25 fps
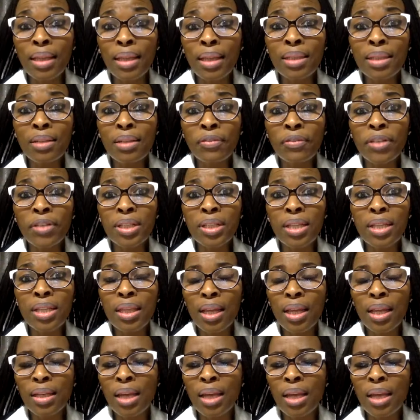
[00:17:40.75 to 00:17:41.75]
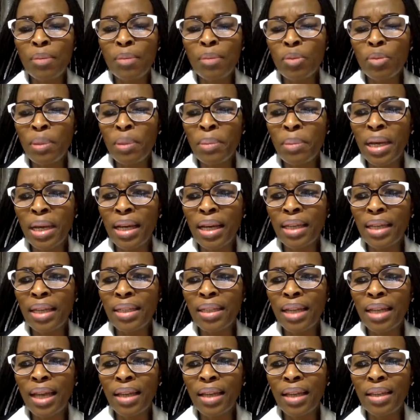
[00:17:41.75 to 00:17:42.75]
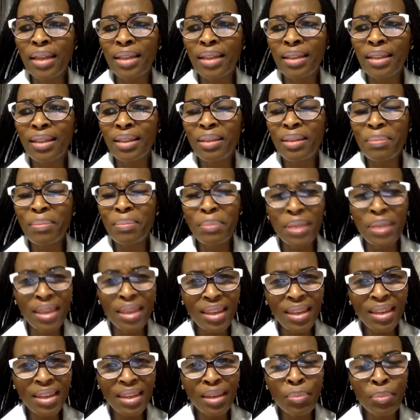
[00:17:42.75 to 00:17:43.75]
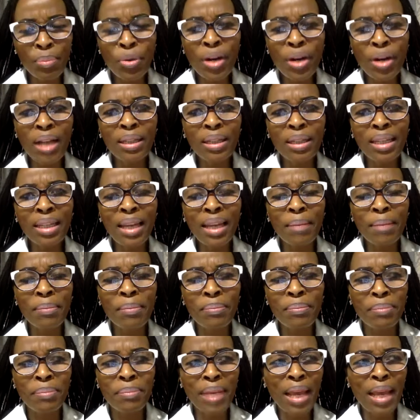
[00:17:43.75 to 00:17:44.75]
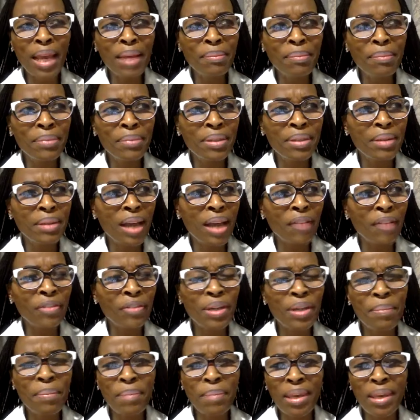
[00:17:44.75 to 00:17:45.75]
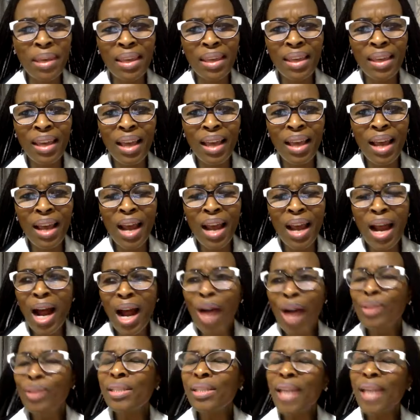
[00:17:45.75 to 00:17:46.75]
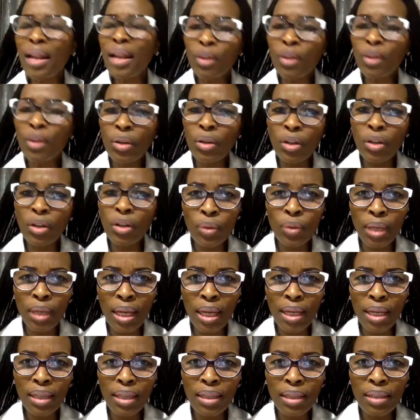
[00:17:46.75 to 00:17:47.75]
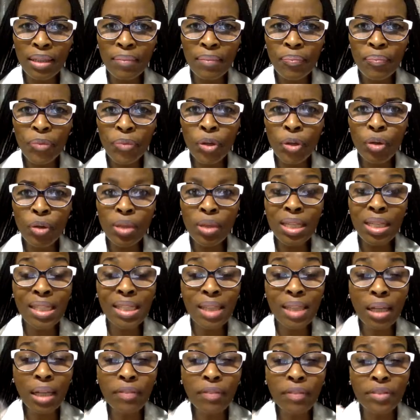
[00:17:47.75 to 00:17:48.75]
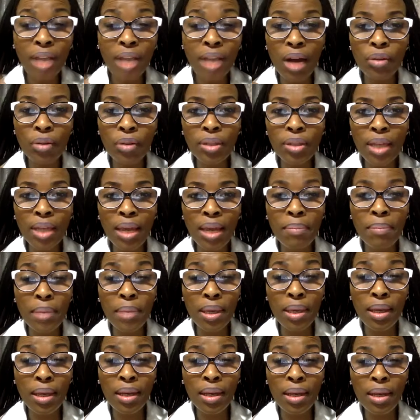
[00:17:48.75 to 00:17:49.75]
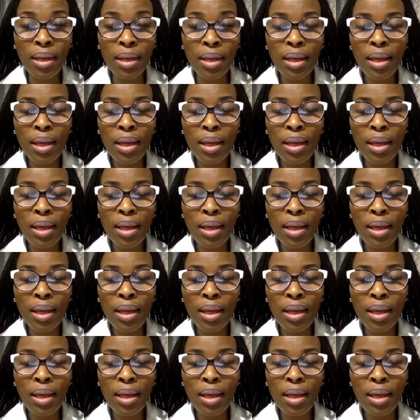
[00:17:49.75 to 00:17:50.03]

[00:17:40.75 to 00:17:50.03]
That's the first thing that came to my mind. Like me, a product na- named after me, how's that going to look like? You know, the self doubt came in.